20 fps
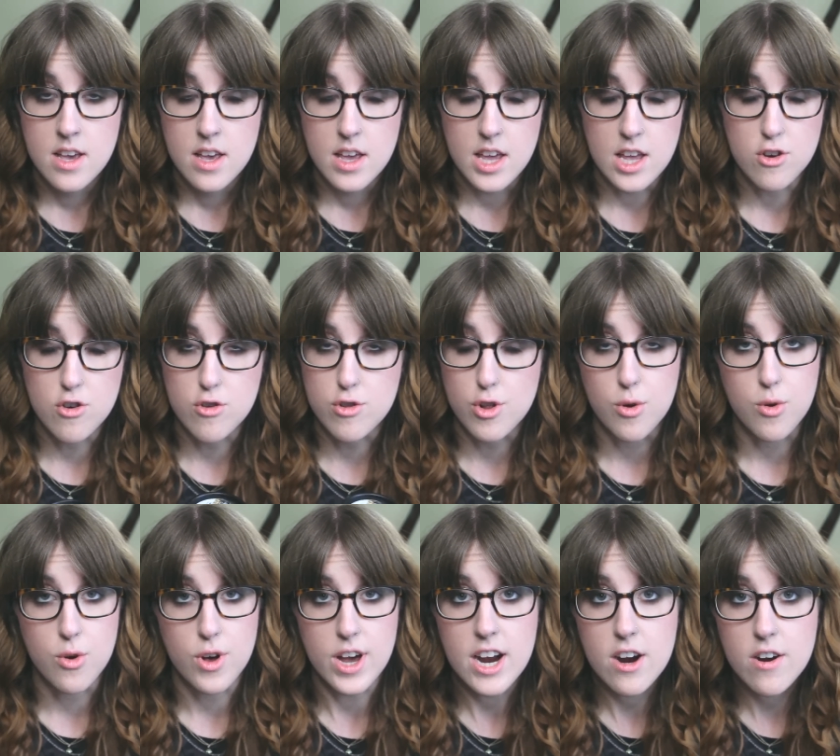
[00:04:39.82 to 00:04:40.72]
in your
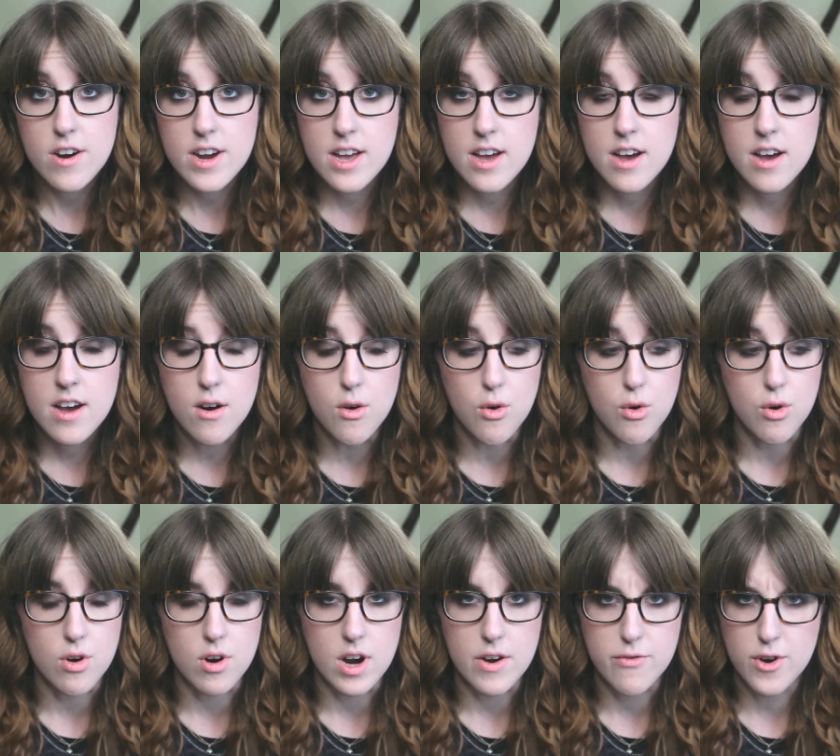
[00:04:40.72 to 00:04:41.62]
local area
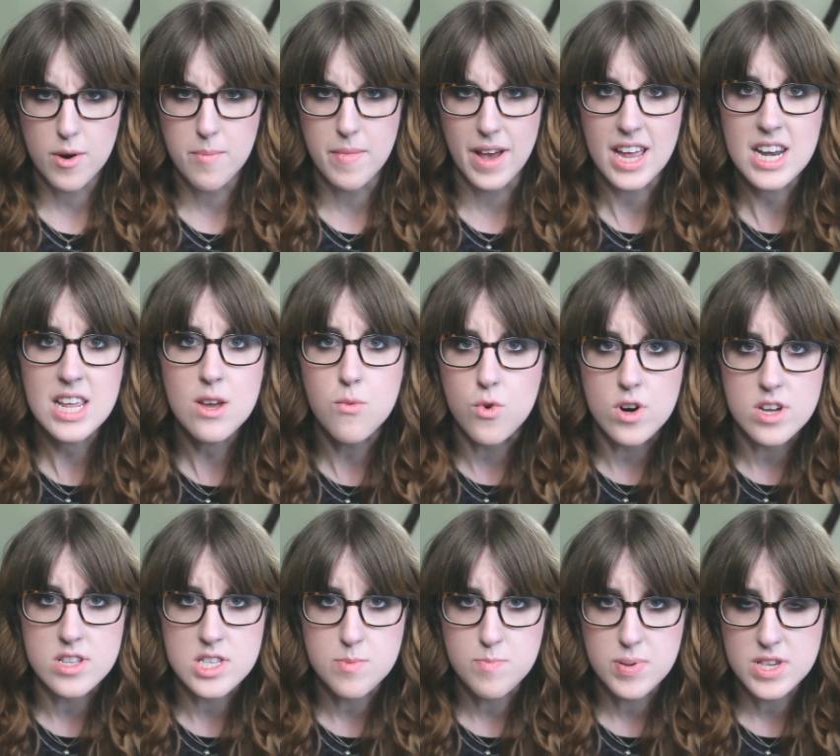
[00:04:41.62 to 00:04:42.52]
or from
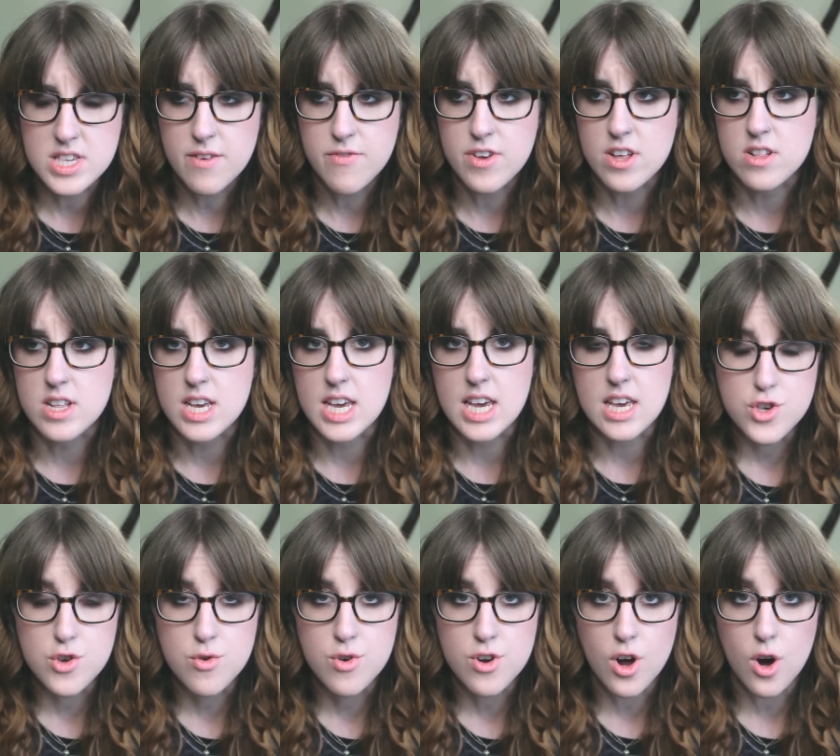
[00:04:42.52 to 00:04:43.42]
anyone specifically,
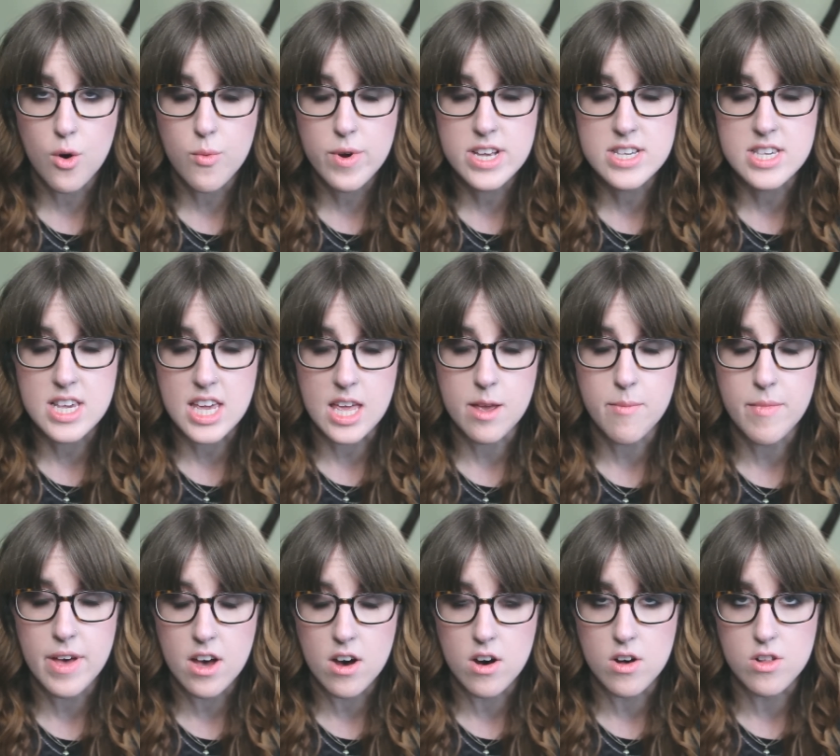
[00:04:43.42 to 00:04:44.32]
you can always
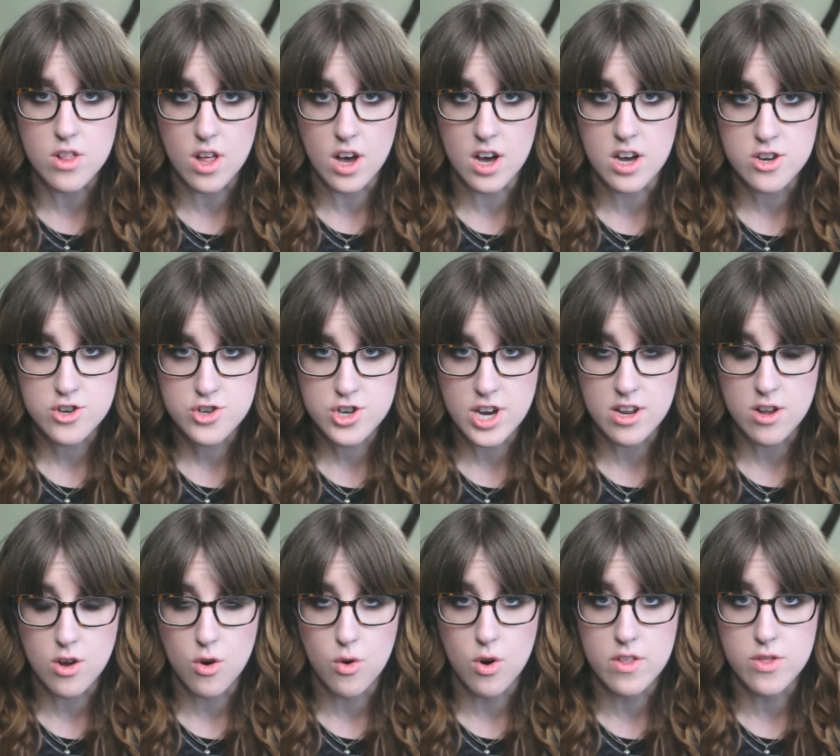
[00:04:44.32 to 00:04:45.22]
email Lush and
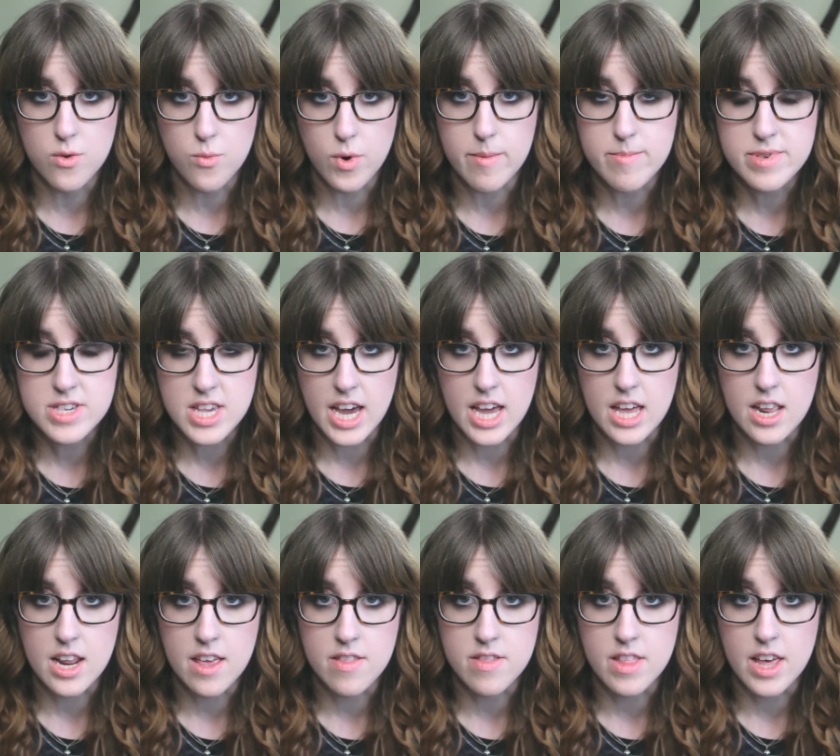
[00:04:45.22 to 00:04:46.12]
go on the
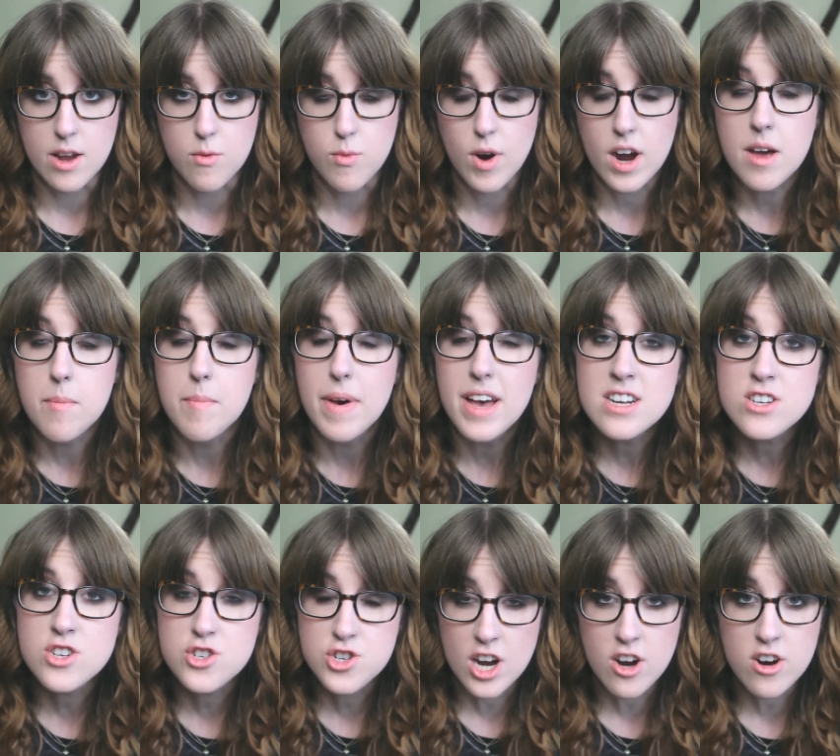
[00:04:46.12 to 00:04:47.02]
website and like
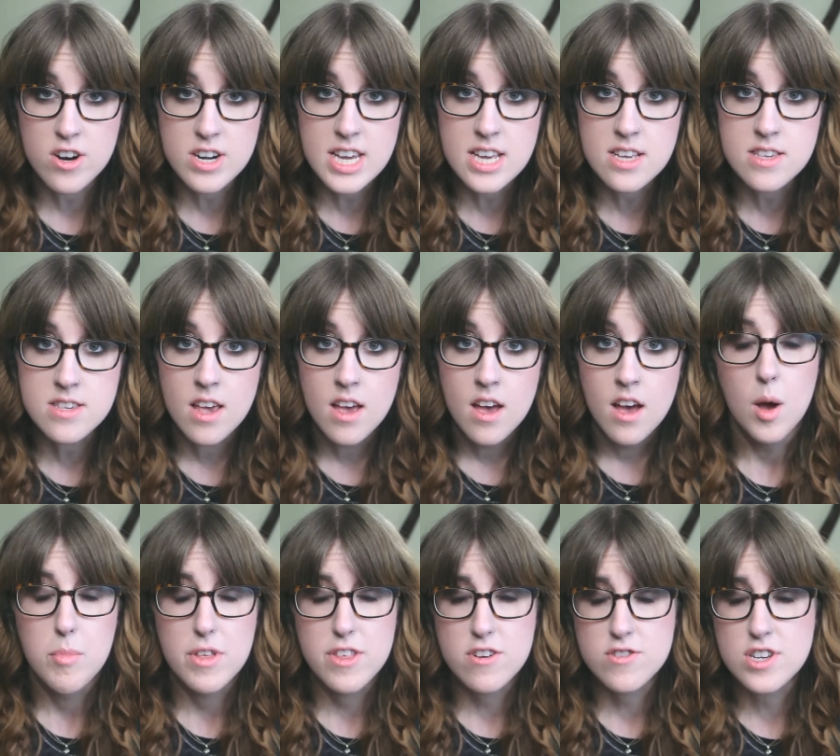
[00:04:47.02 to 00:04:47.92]
recommend charities.
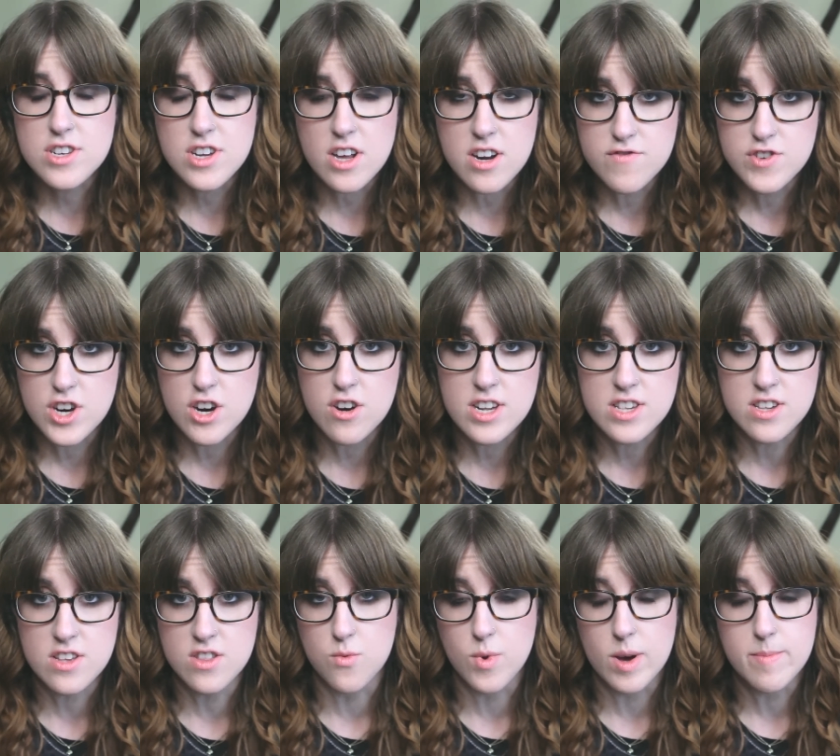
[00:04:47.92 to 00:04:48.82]
But there's a ton of charities
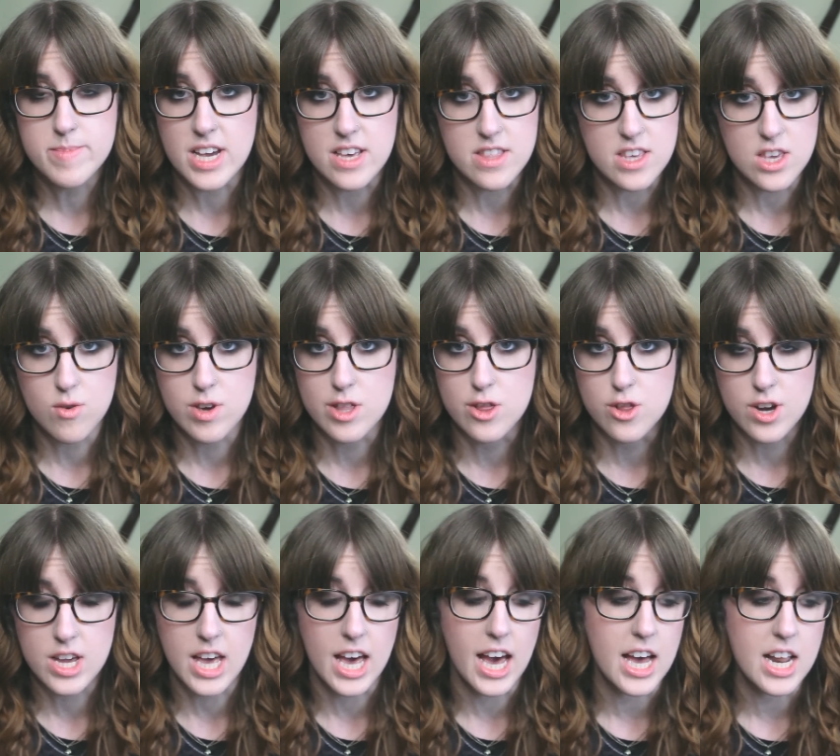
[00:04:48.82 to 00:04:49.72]
on the website that you can
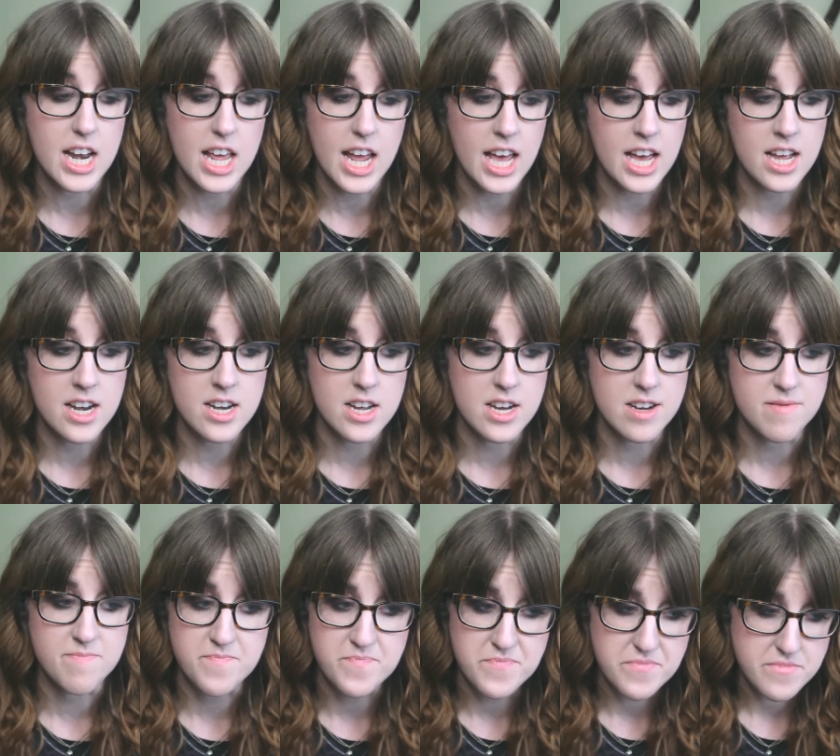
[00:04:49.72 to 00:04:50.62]
look at and
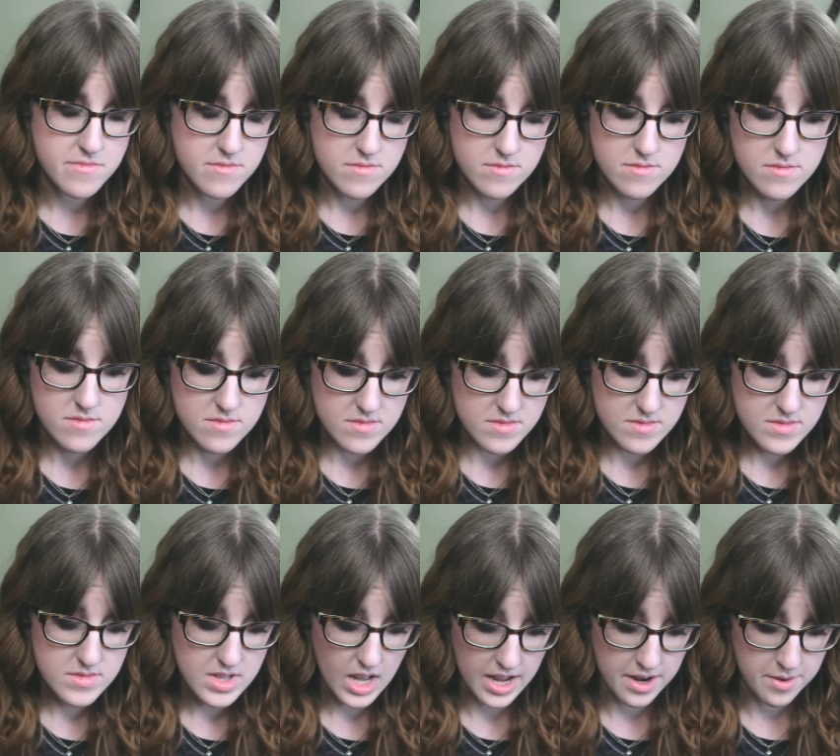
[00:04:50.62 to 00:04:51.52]
um,
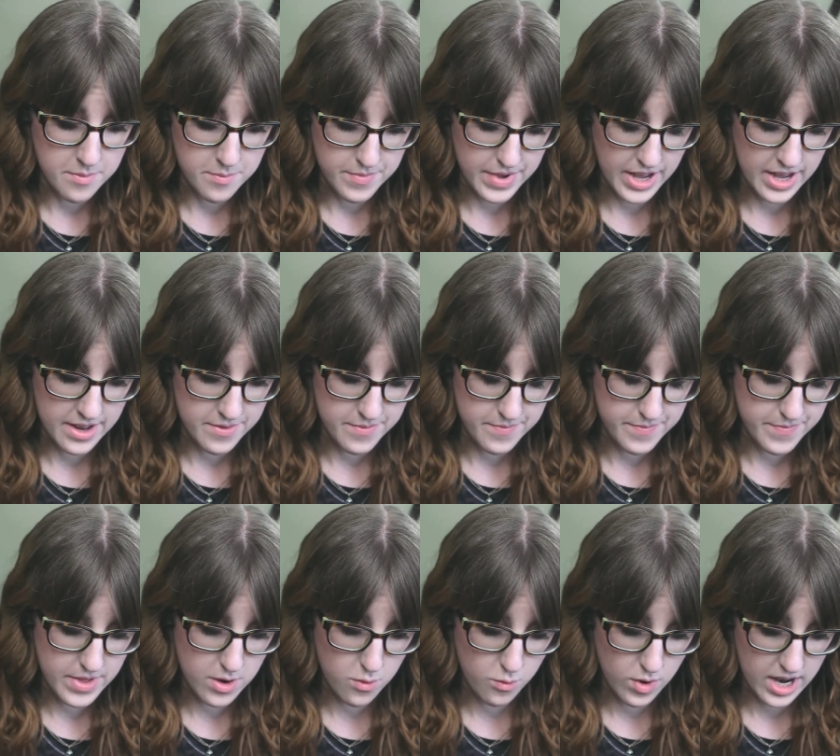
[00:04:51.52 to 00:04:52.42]
and and
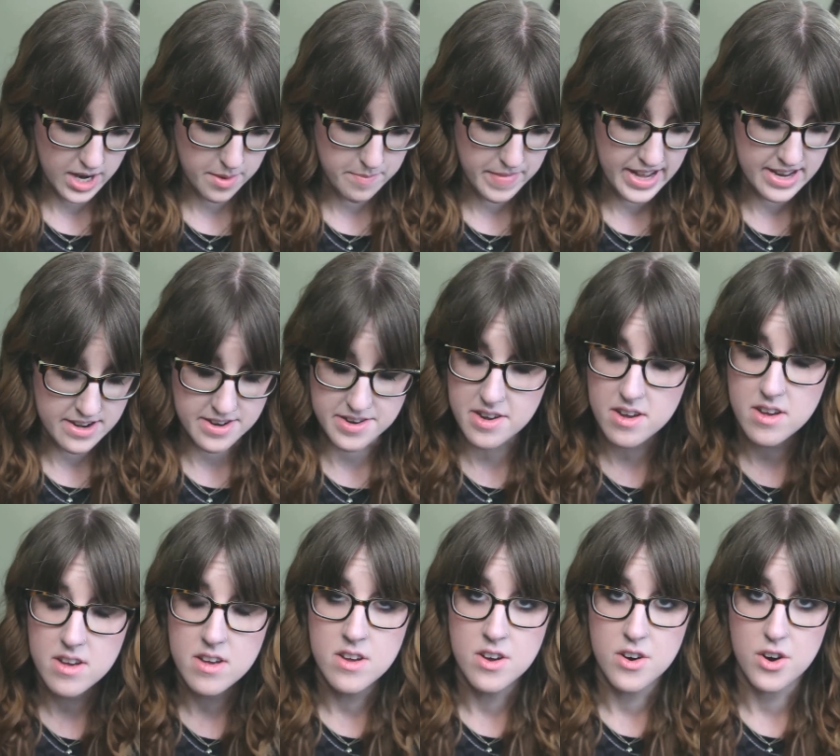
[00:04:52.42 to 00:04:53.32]
recommend
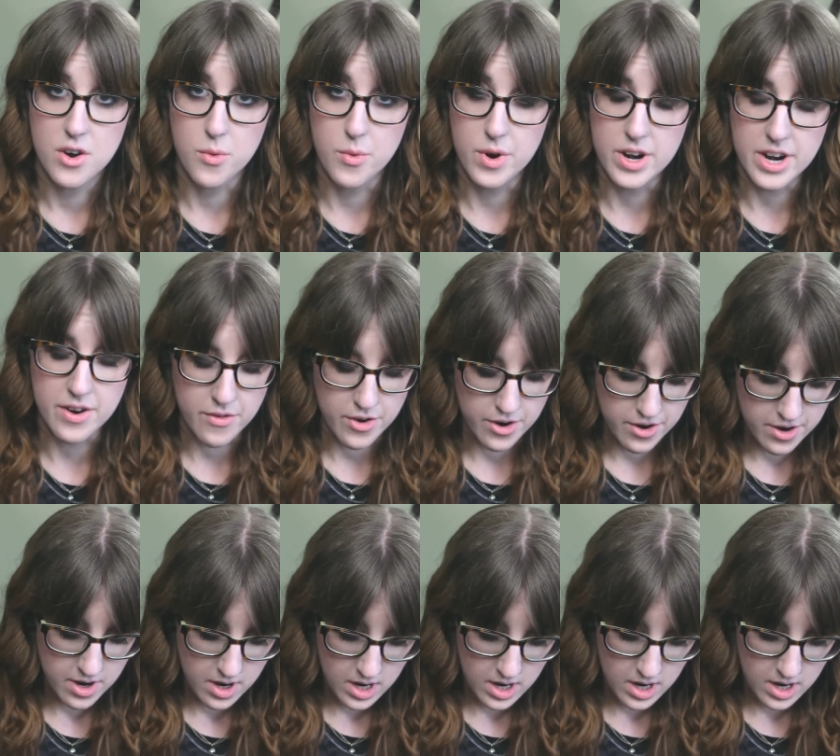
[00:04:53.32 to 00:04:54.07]
or whatever.